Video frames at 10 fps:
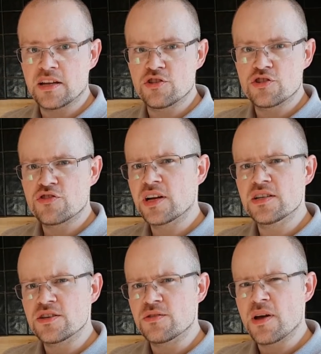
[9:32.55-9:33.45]
and just trying
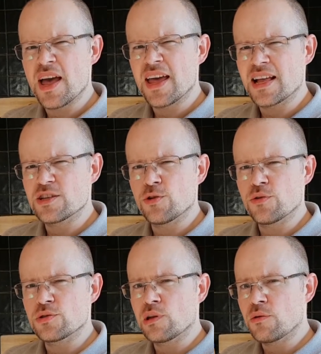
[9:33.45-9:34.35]
to get all
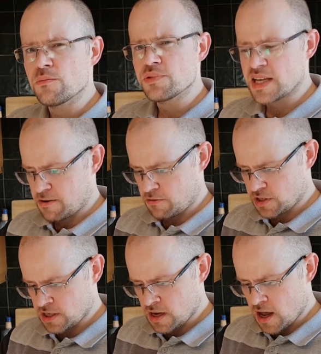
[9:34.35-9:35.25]
those lumps
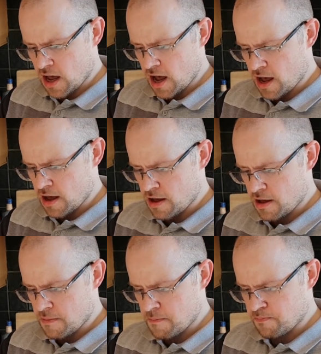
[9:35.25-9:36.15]
out.
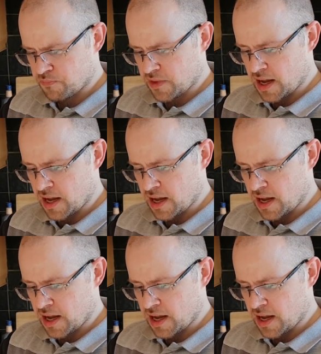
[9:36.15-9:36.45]
And